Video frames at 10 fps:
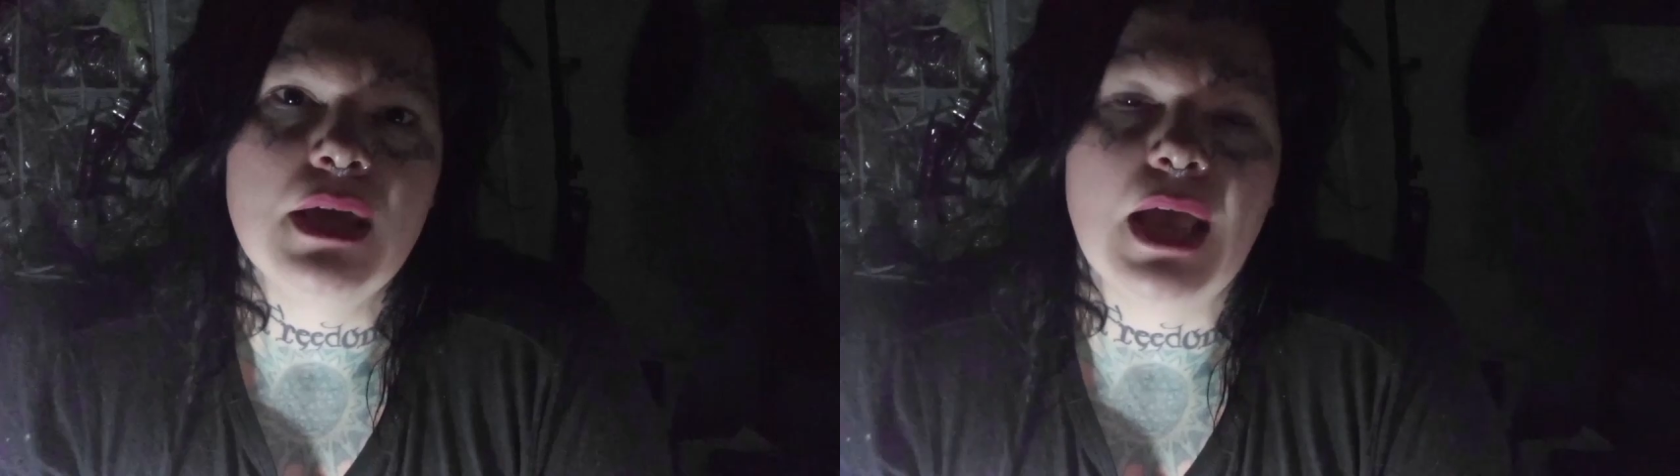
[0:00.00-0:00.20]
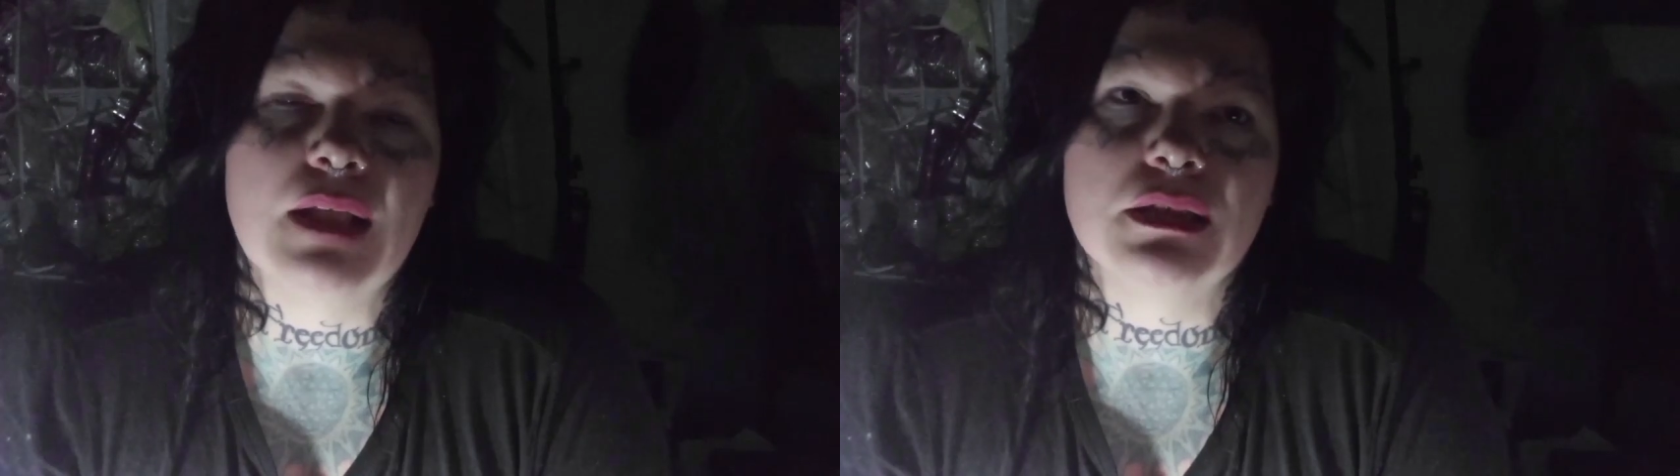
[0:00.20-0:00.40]

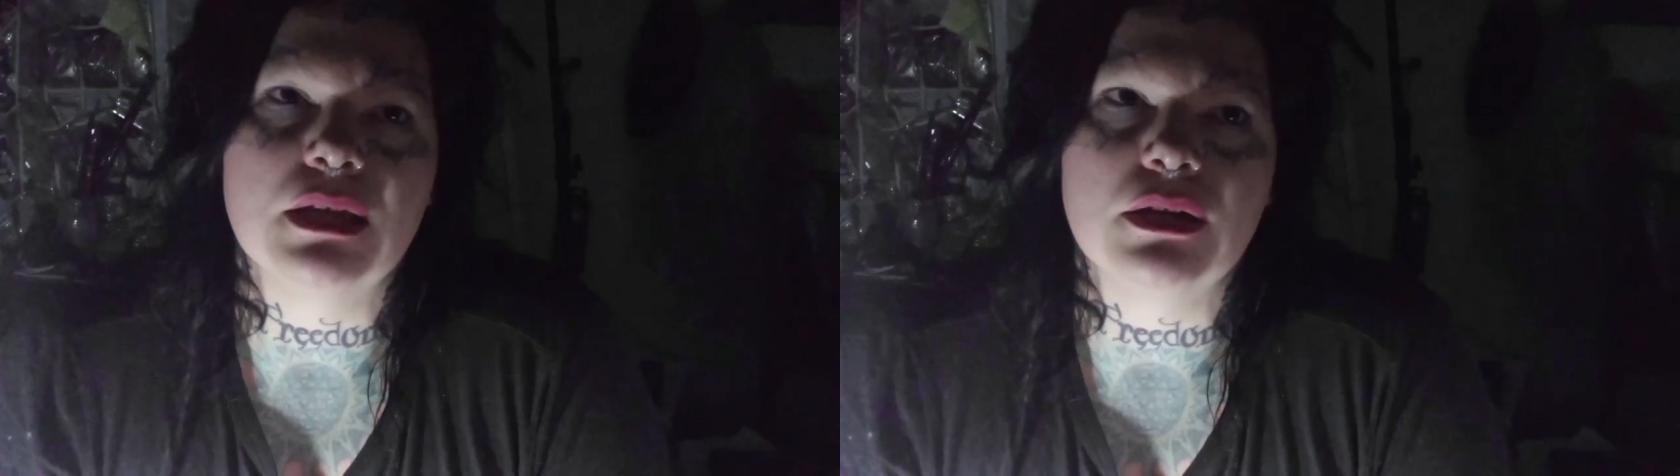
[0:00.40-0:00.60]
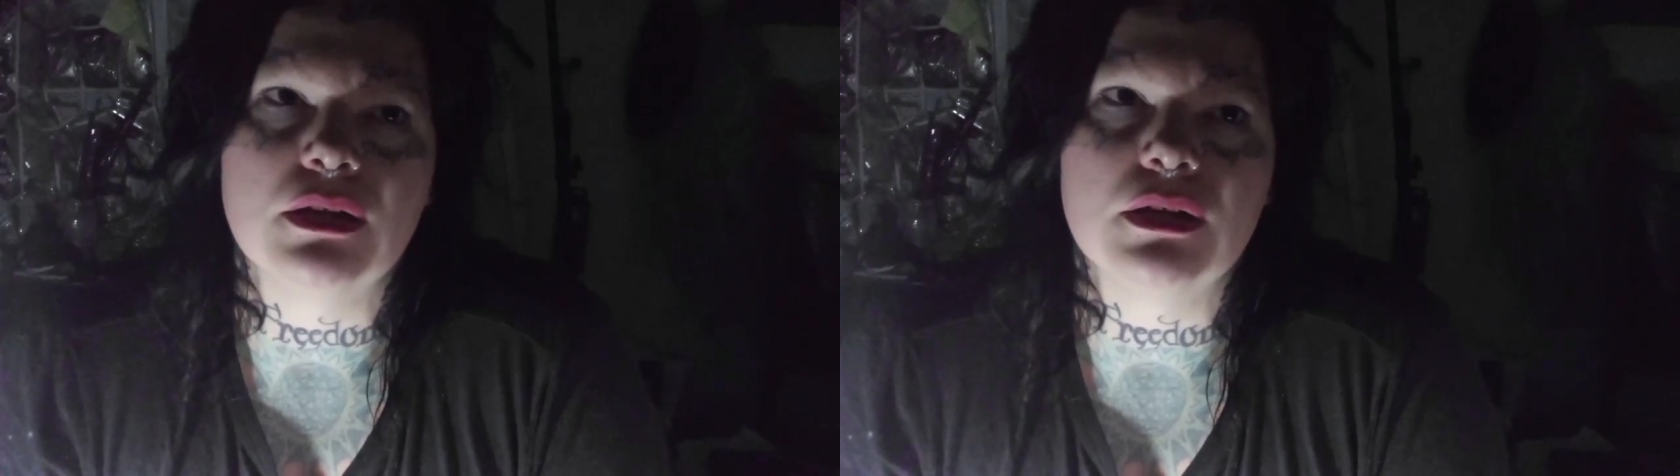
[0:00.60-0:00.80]
and
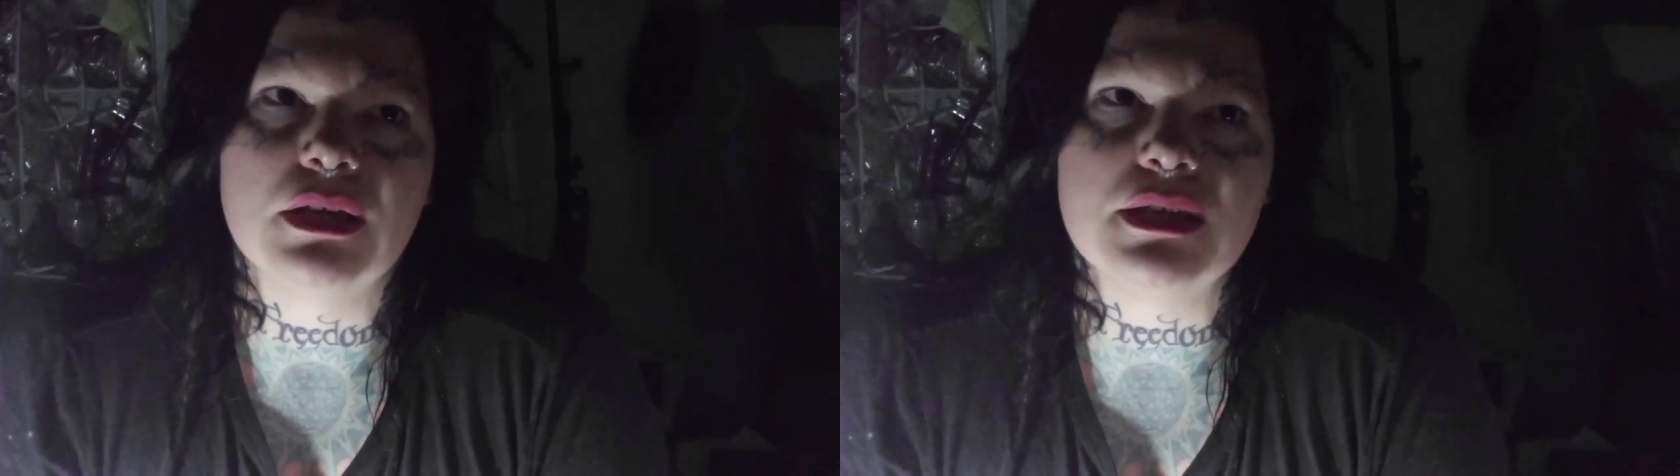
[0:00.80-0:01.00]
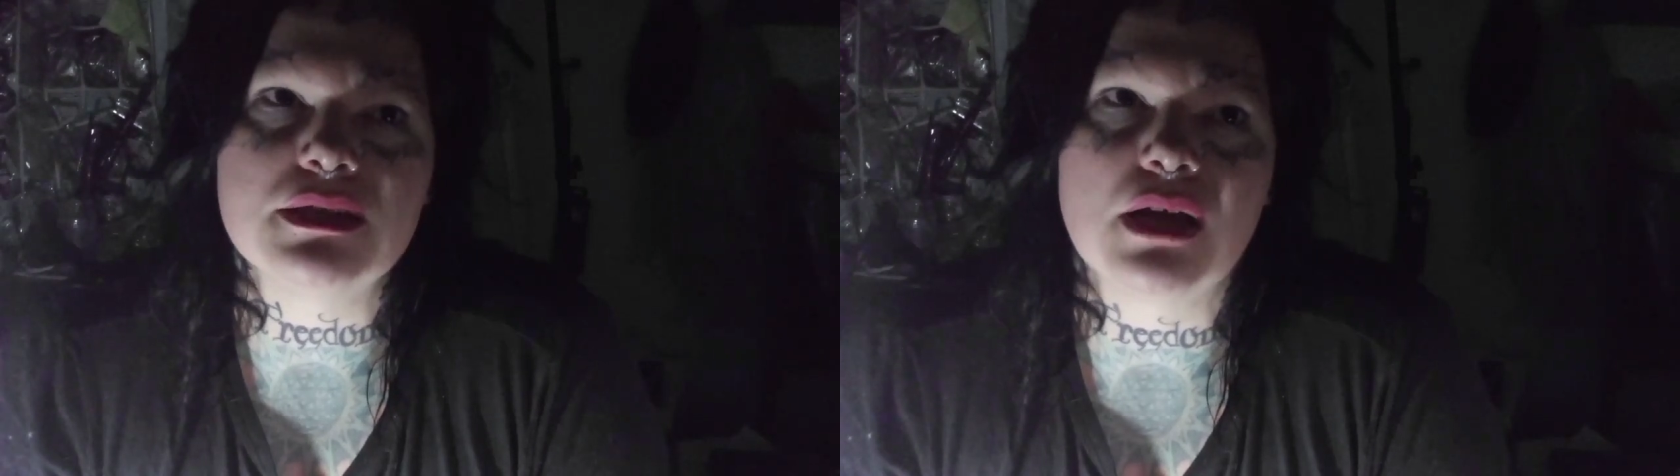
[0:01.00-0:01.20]
then
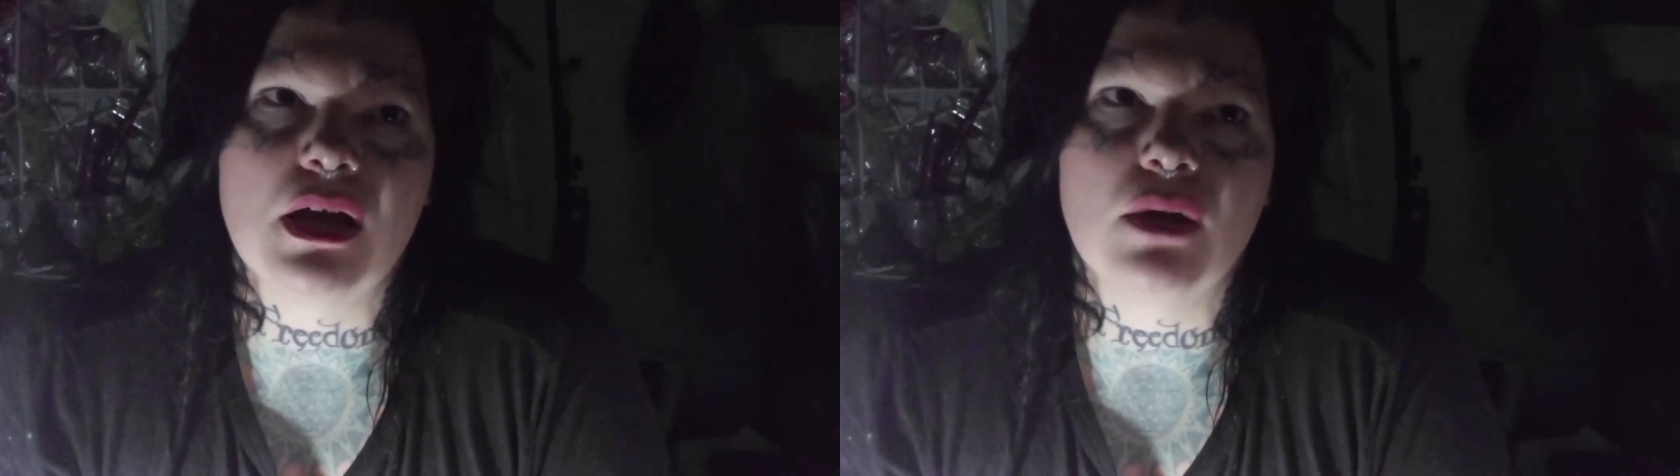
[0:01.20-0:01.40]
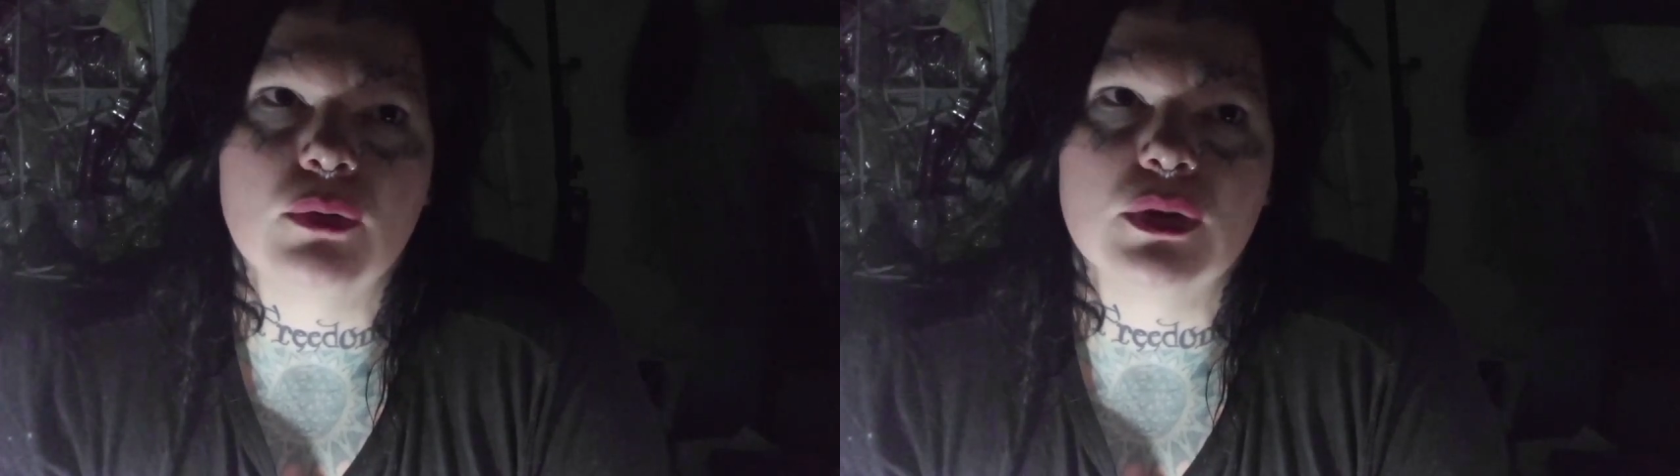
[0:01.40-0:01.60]
he
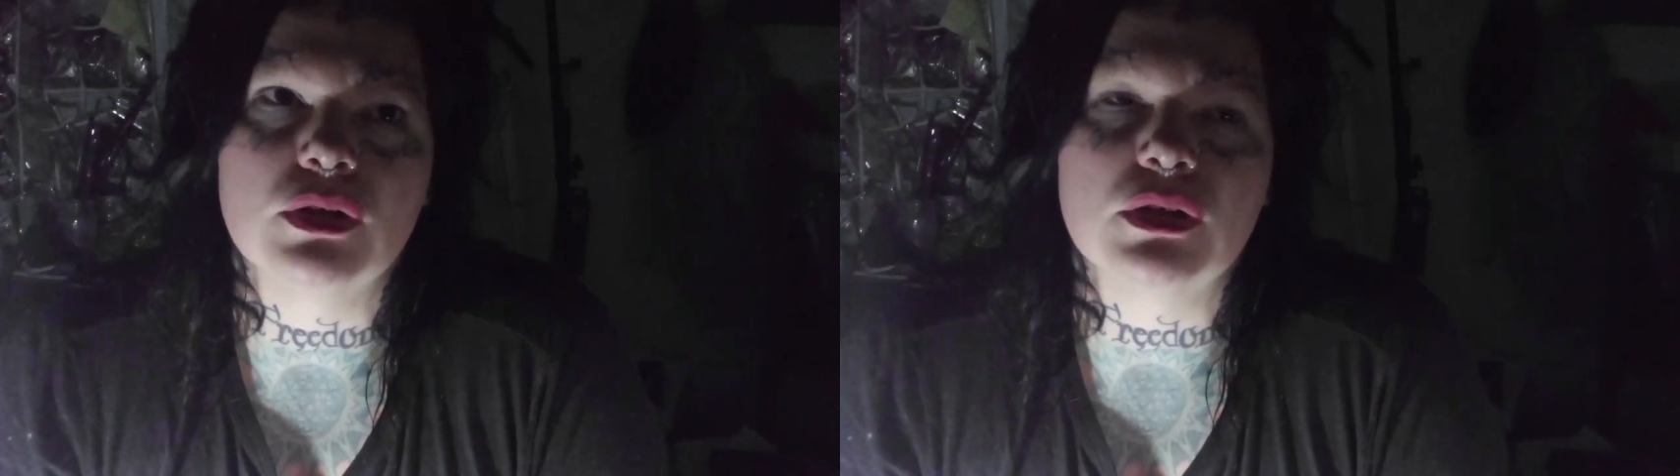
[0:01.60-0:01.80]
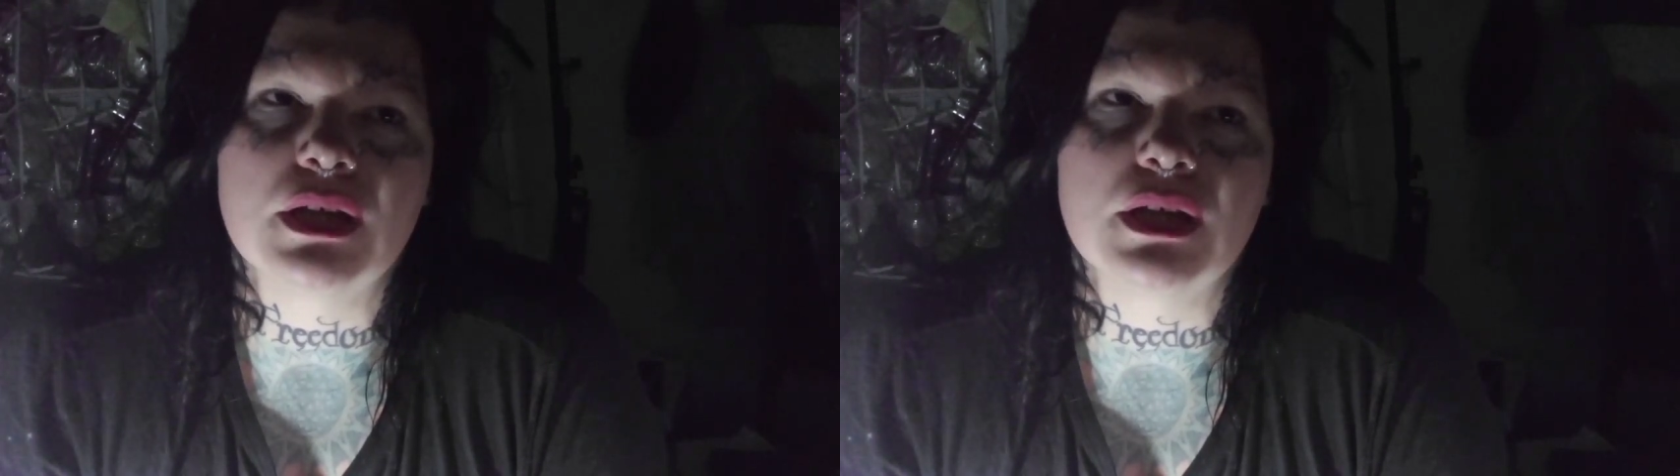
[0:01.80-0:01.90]
saw what looked